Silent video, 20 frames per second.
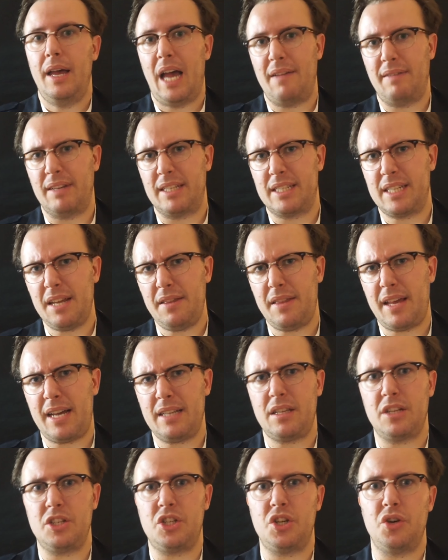Having said
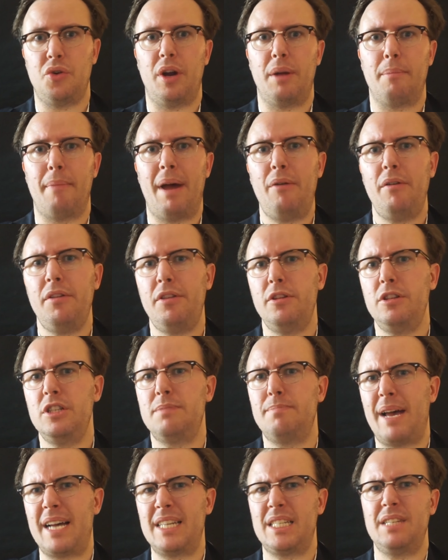that, during
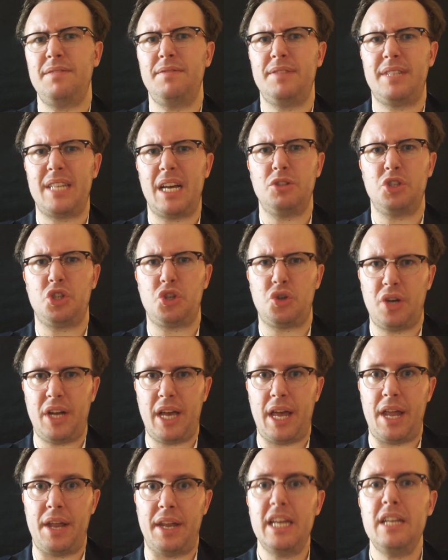Marathon's massive
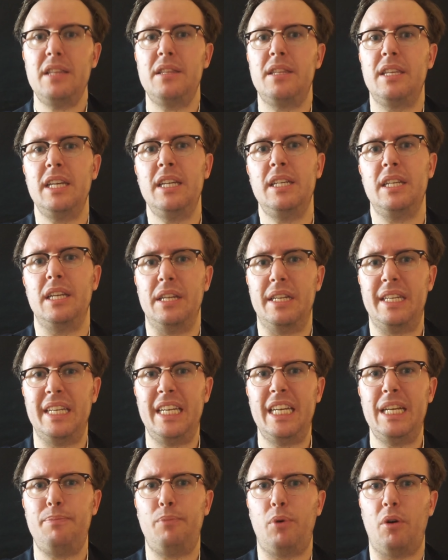downtrend, it did
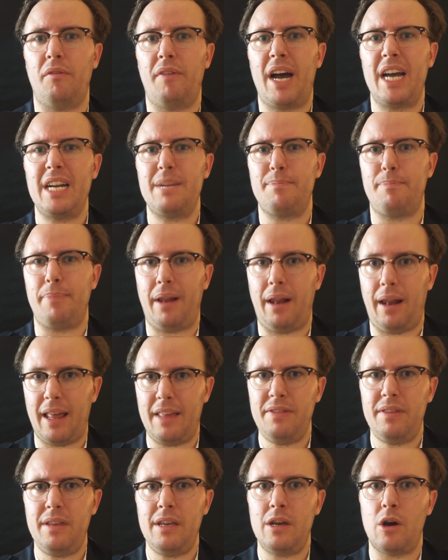indeed provide
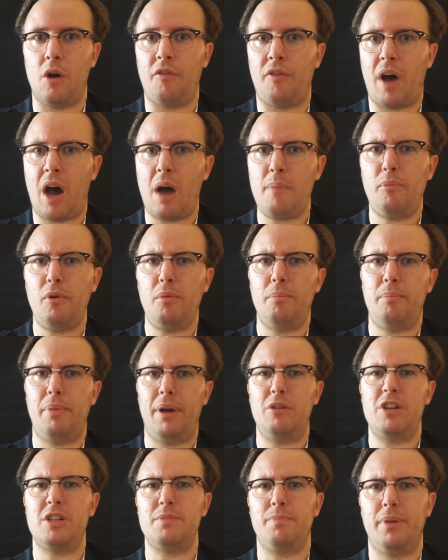plenty of upper
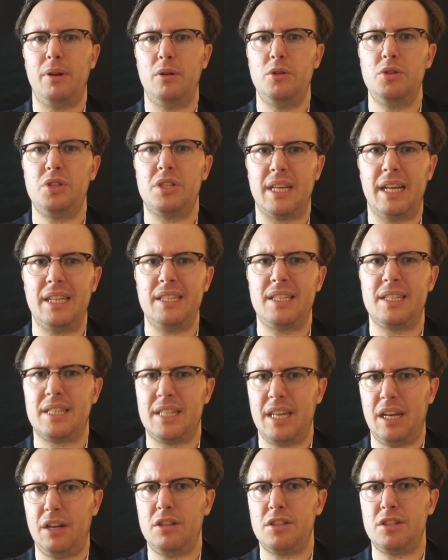bearish blue sell
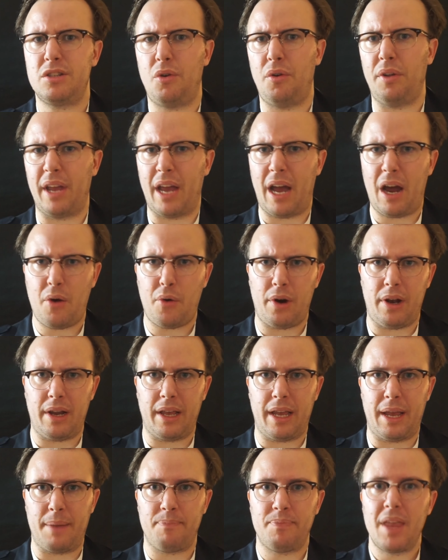signals on the
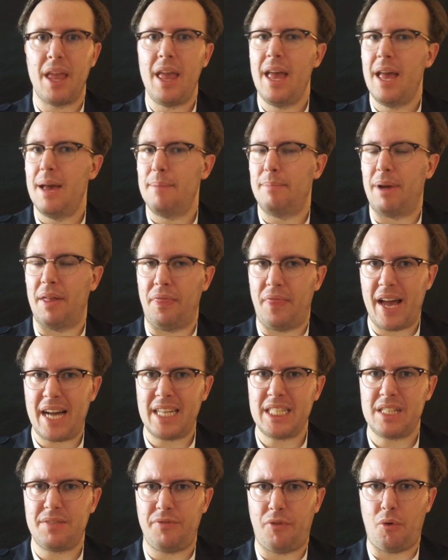hourly. But
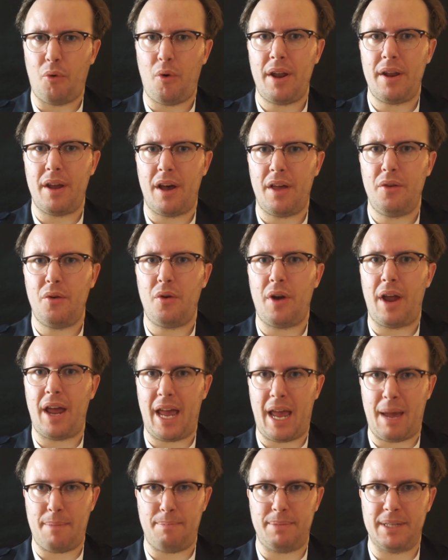that's for another
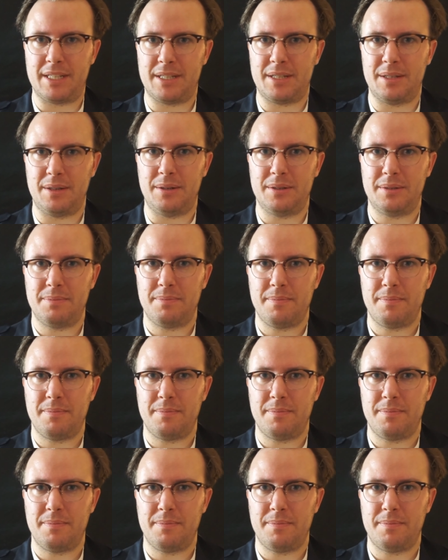episode.